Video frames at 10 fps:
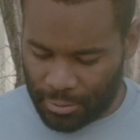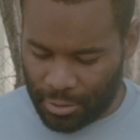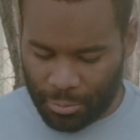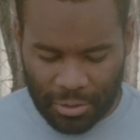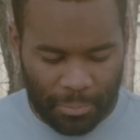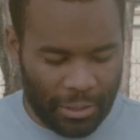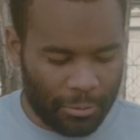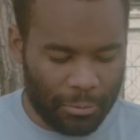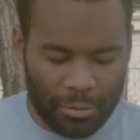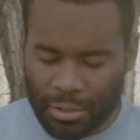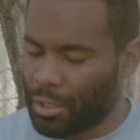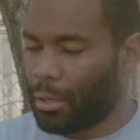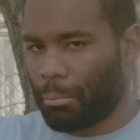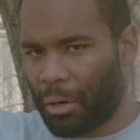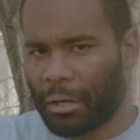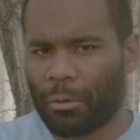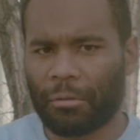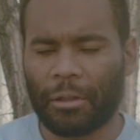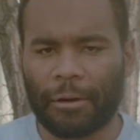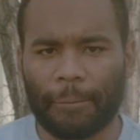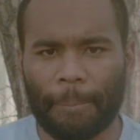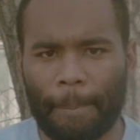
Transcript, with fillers: You want to break the rules? Break them over there.